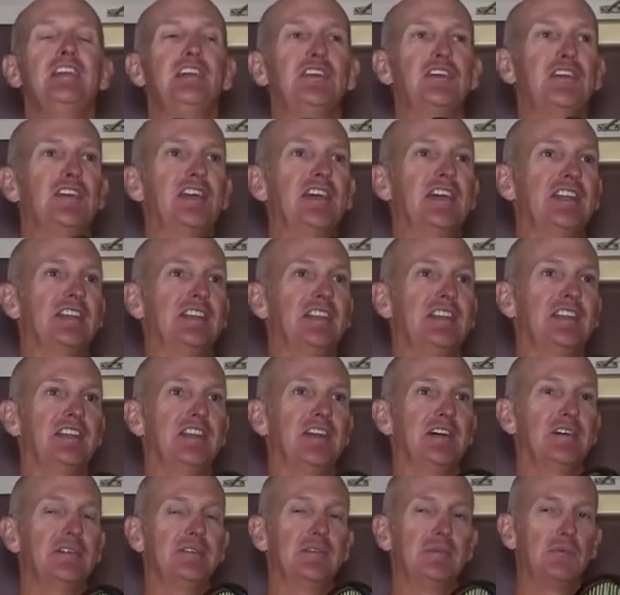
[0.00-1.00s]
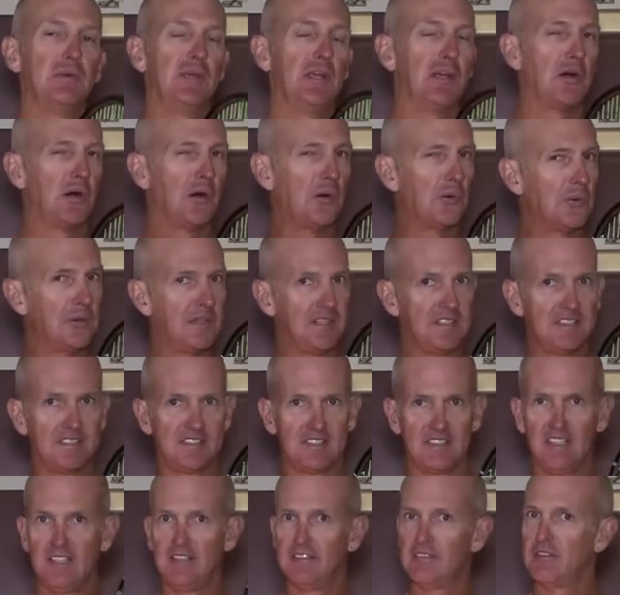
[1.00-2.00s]
You get, you know, we
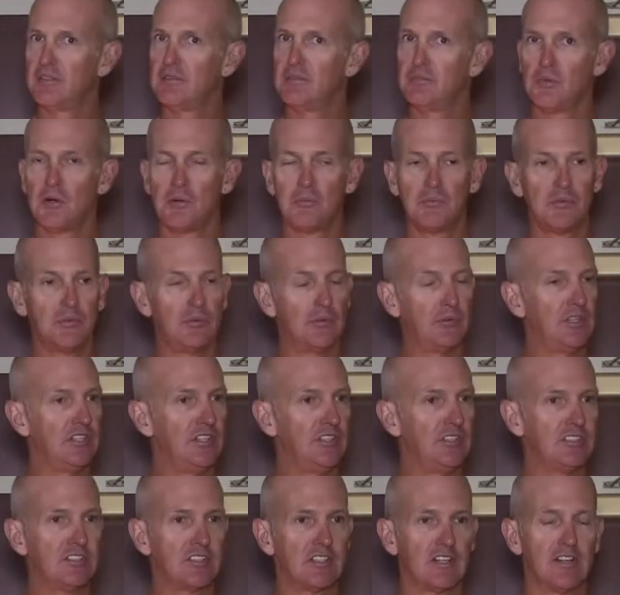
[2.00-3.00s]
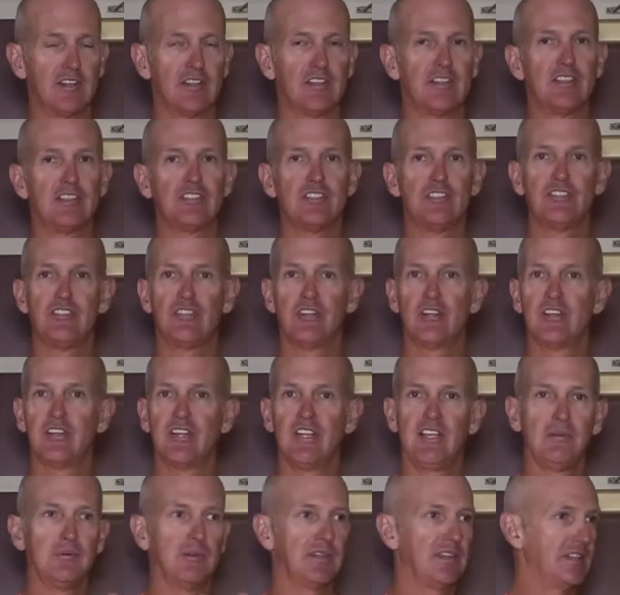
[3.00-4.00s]
always, even when, when you start this
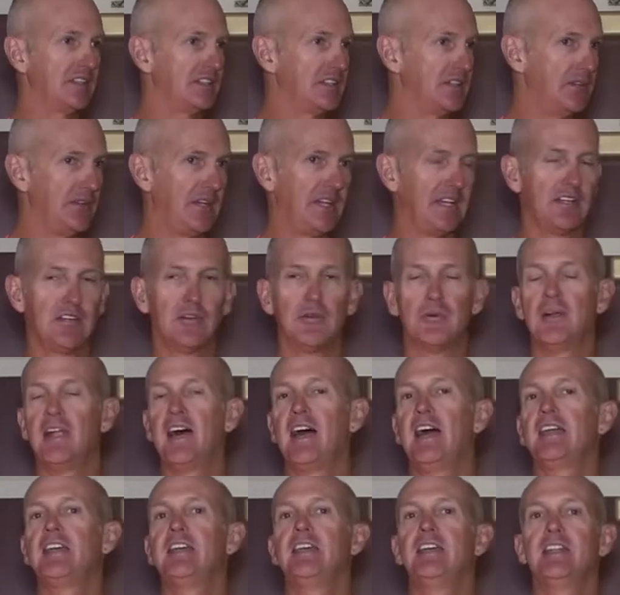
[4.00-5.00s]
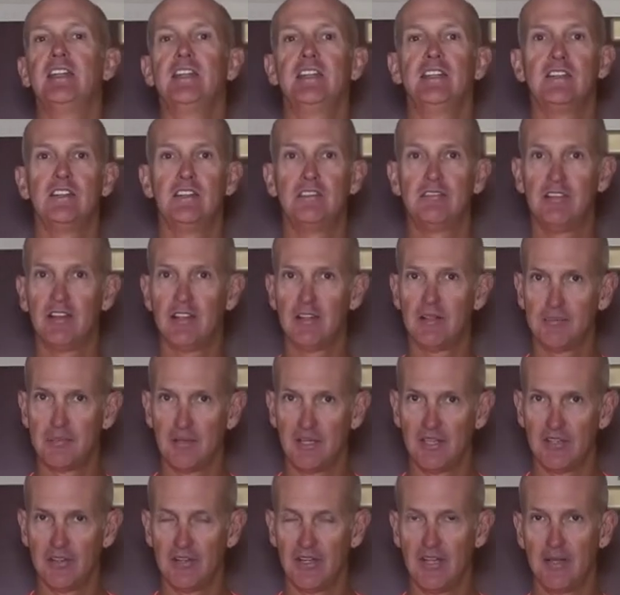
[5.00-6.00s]
journey with a two handle racket and
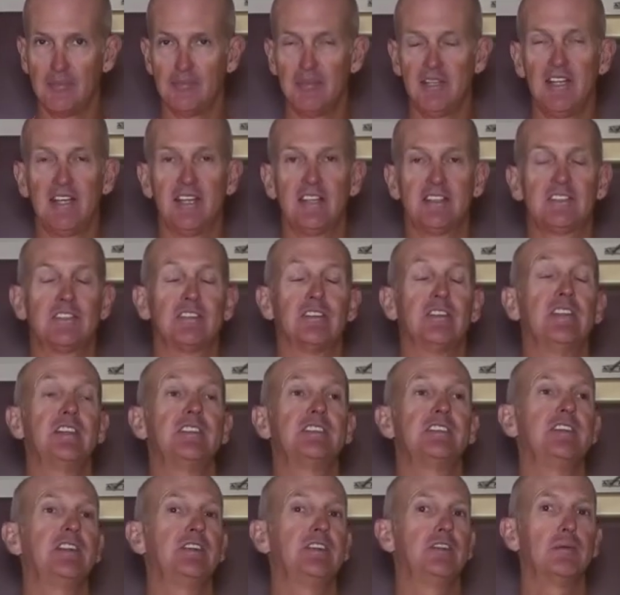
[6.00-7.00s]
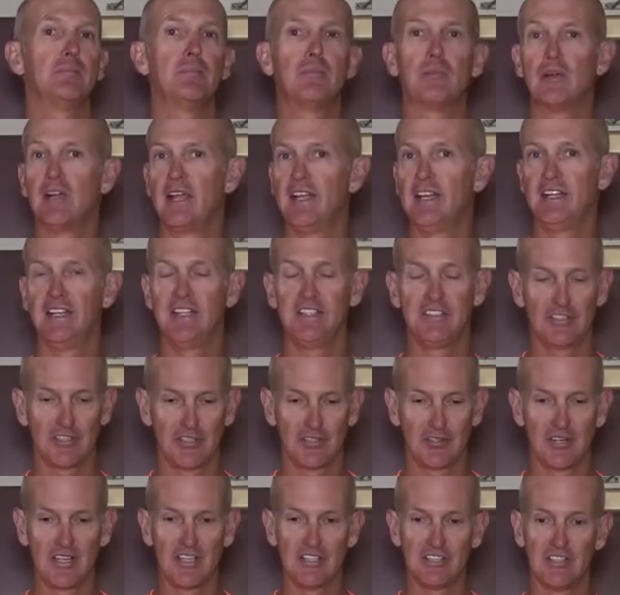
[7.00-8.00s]
developing your ambidextrous and your brain
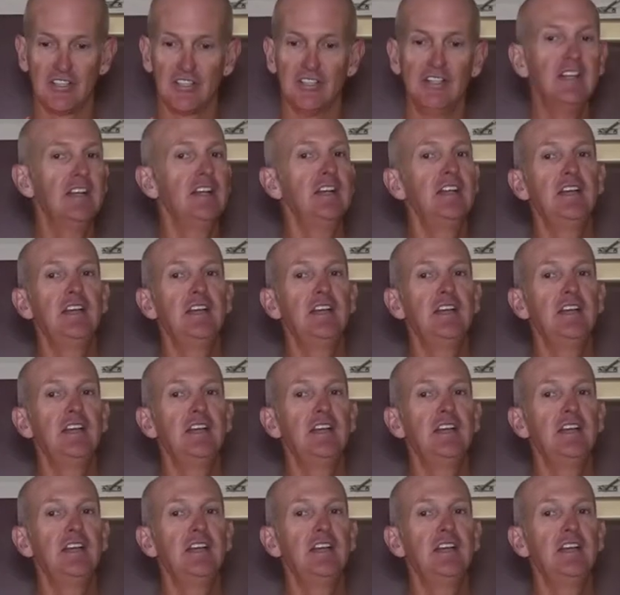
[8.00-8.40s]
integration,